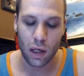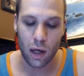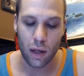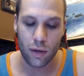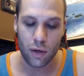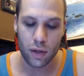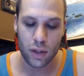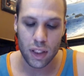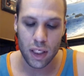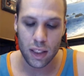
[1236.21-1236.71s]

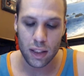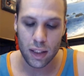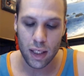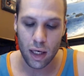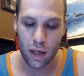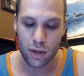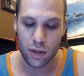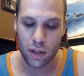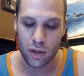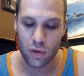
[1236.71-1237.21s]
Other
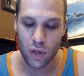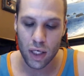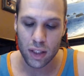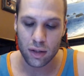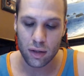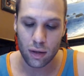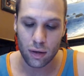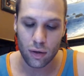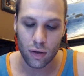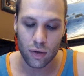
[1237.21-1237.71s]
details addressed
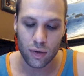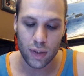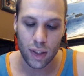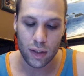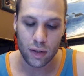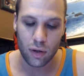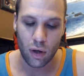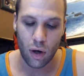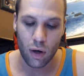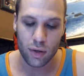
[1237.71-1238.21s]
on
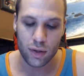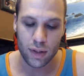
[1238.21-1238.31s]
Thursday's call.